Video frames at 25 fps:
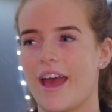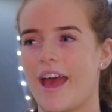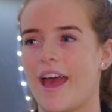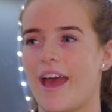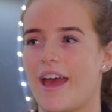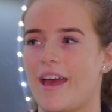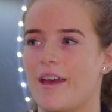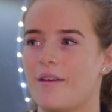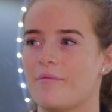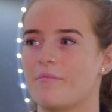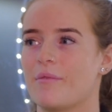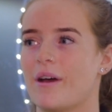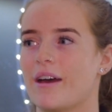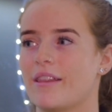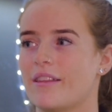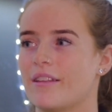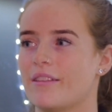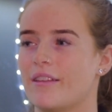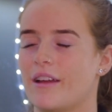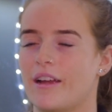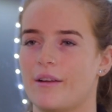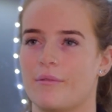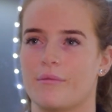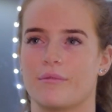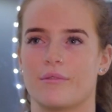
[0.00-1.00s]
and whether
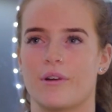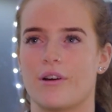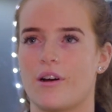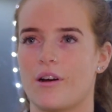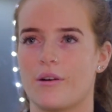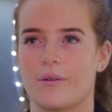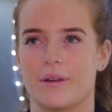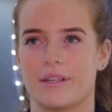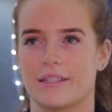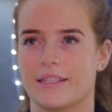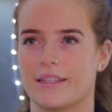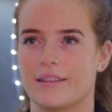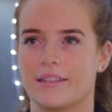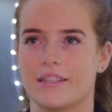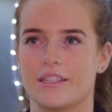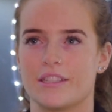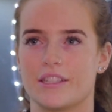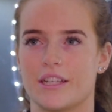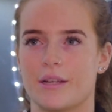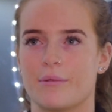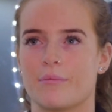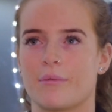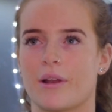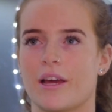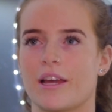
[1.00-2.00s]
they're always in the
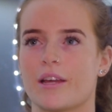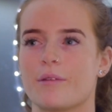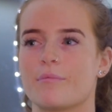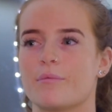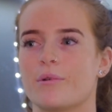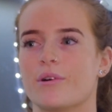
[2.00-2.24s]
gym, like,